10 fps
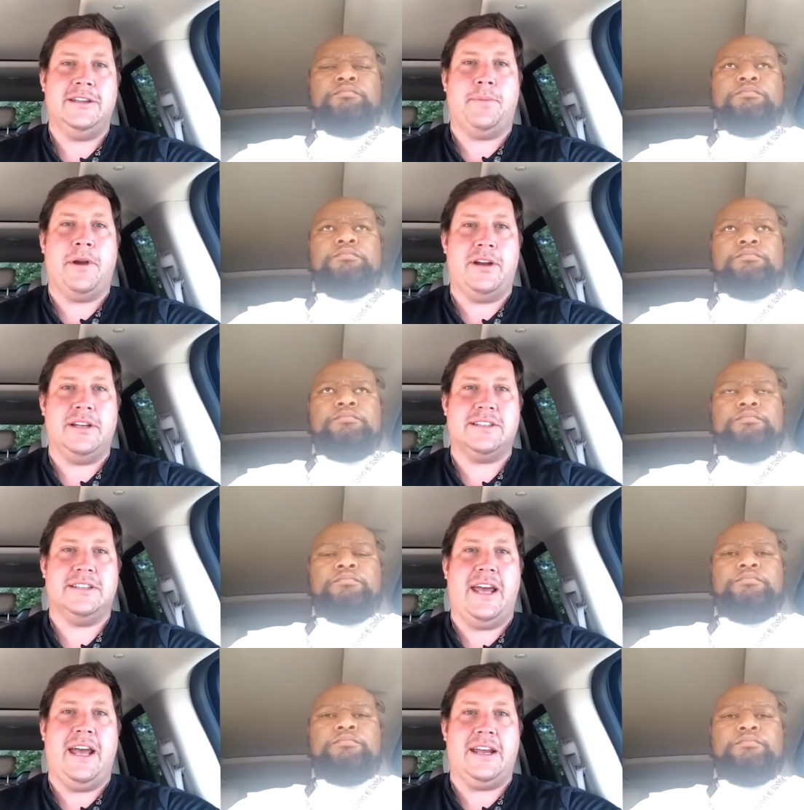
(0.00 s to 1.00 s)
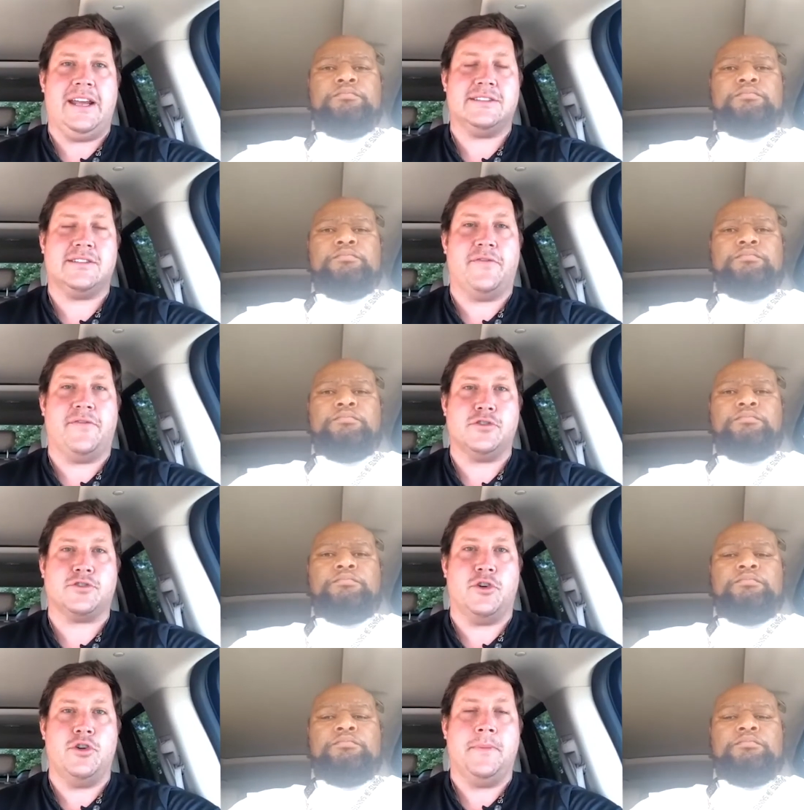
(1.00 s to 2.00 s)
Speaker 1: the period today against the
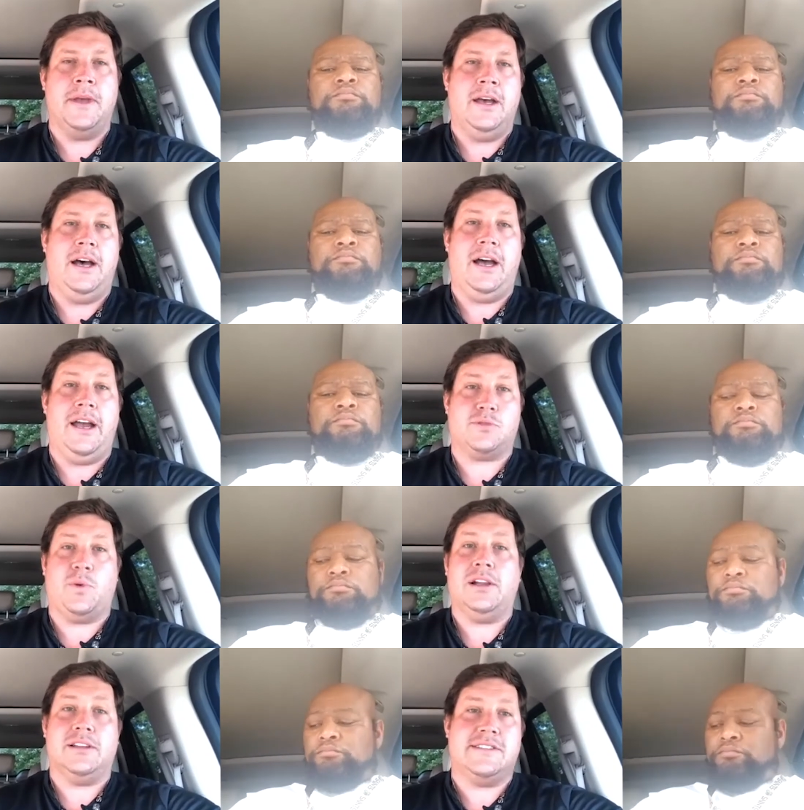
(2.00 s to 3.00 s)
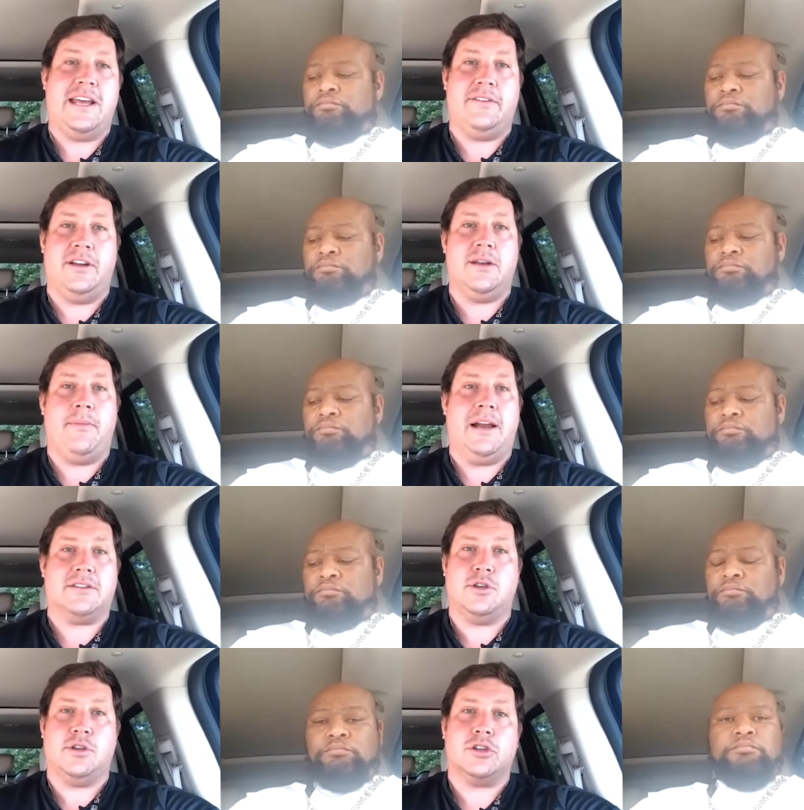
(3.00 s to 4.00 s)
first group, uh, as well as David
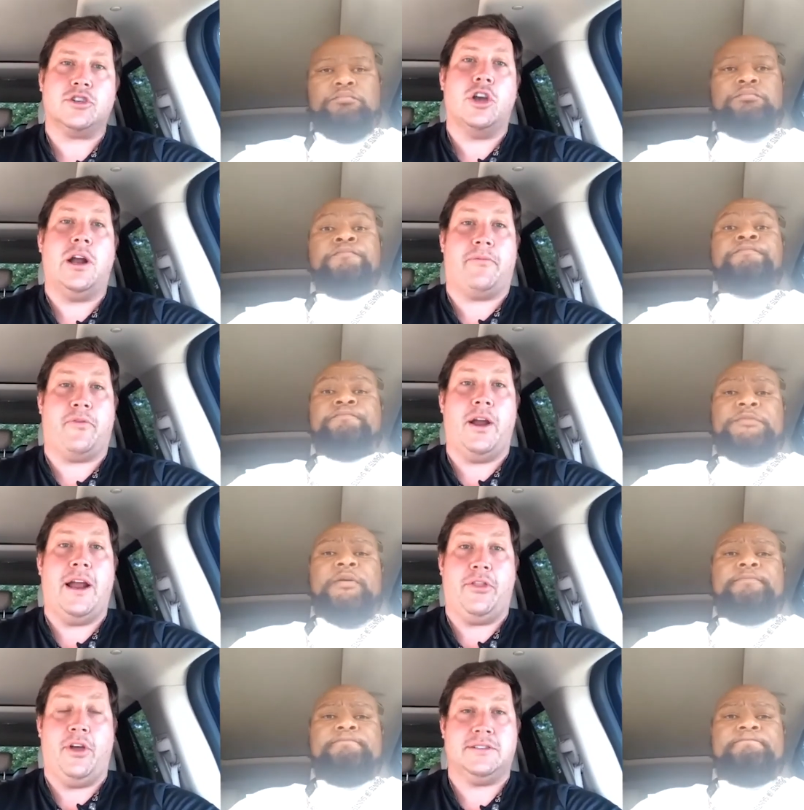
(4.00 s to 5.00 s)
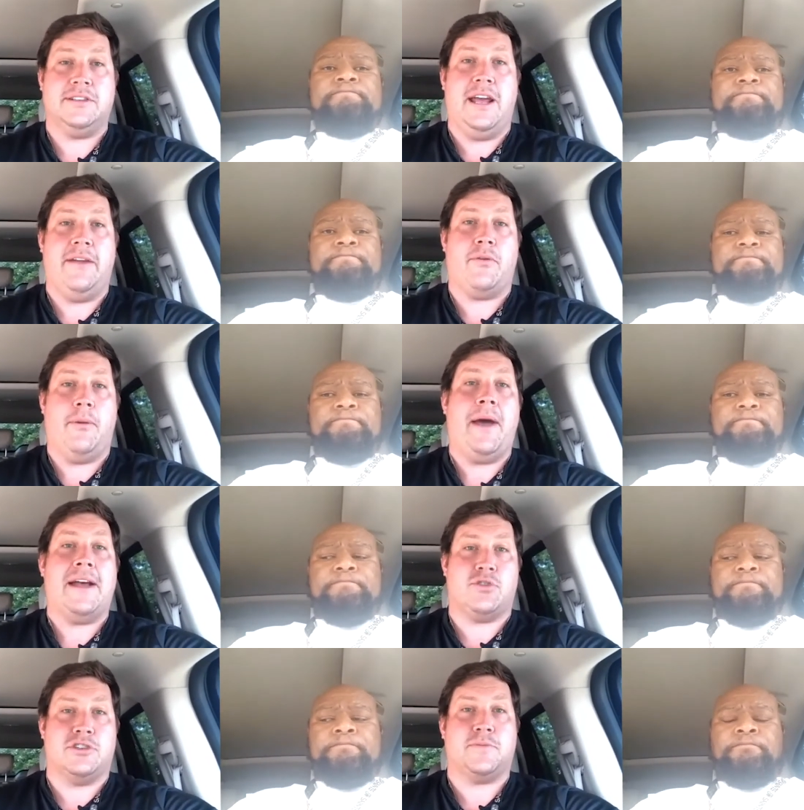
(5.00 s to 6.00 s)
Onyemata. So looked good up front, I thought, today from a
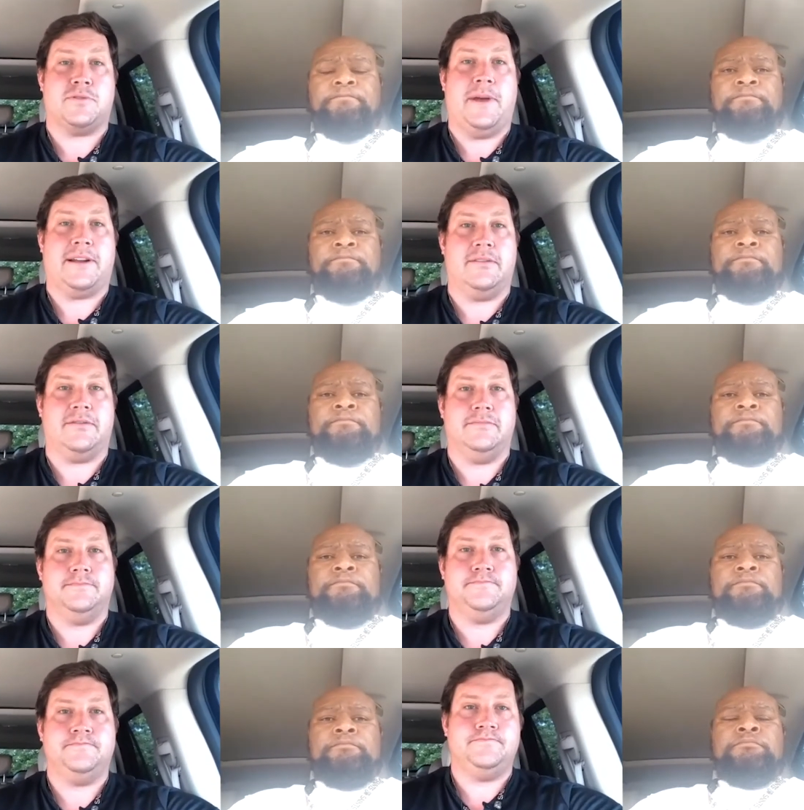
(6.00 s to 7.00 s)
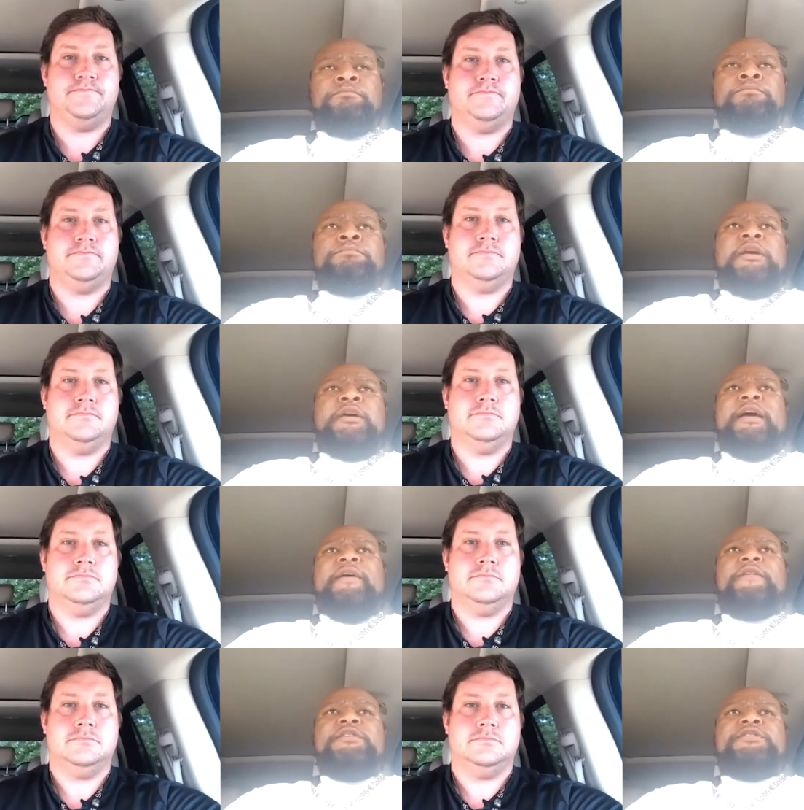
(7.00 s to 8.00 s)
pass rush
Speaker 2: perspective.
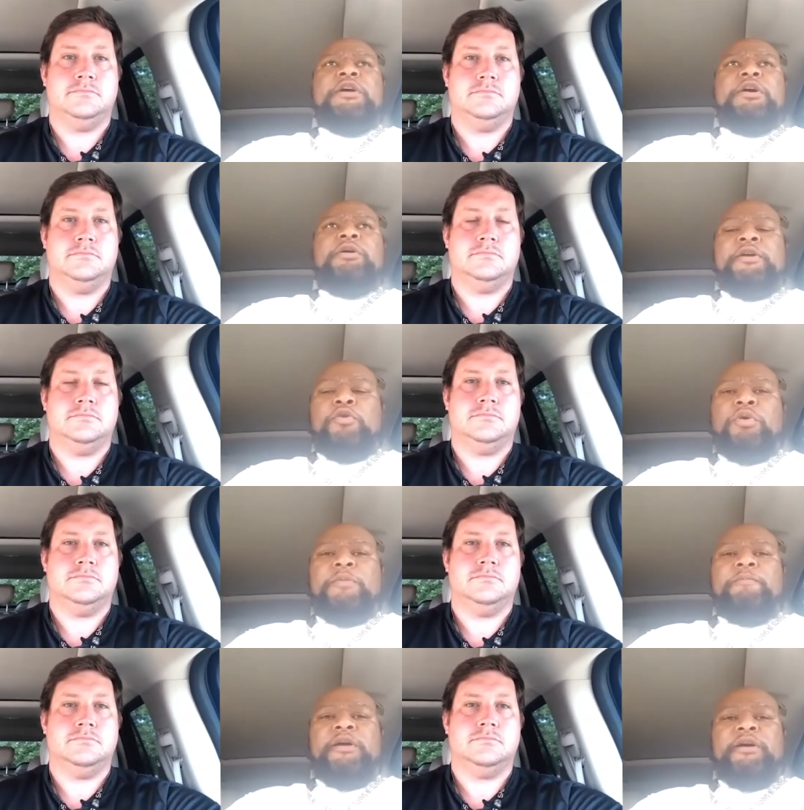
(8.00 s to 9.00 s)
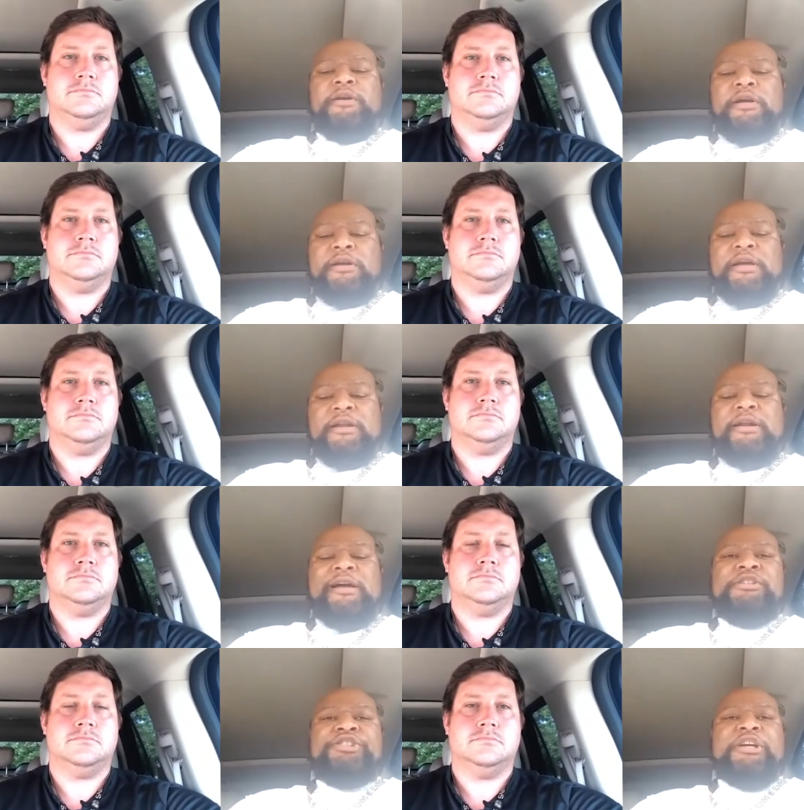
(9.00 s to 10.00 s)
Definitely so. I know one player on uh, 99,
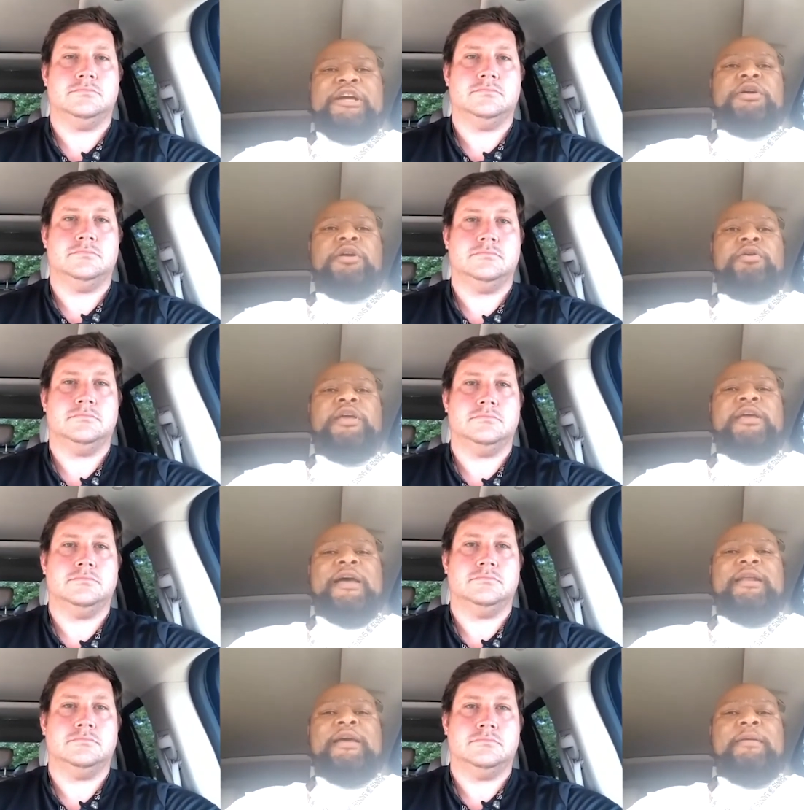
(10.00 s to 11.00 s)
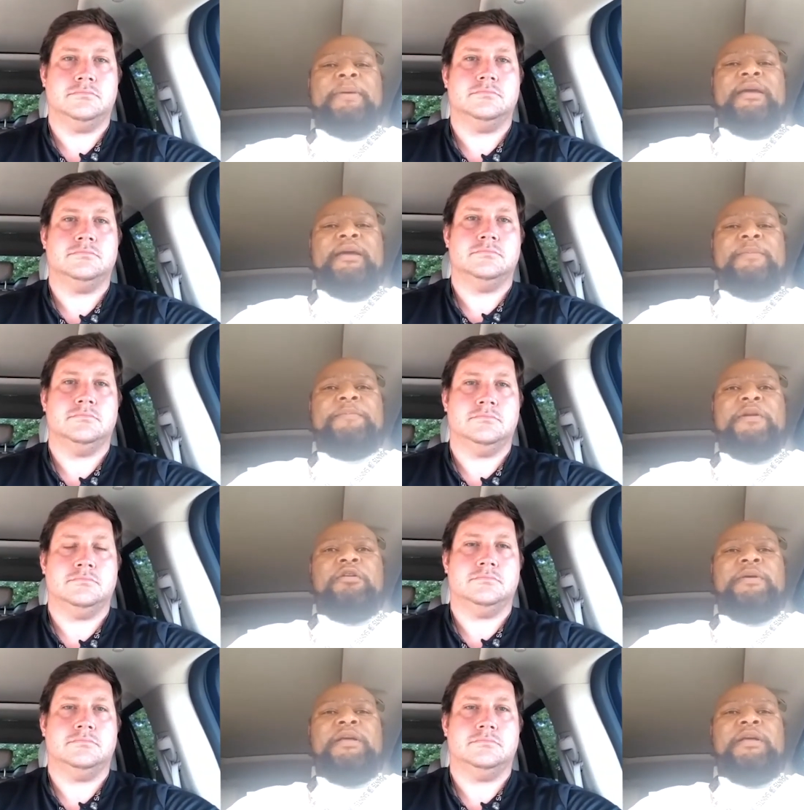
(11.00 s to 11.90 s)
Shy Tuttle, he got kind of banged up a little bit.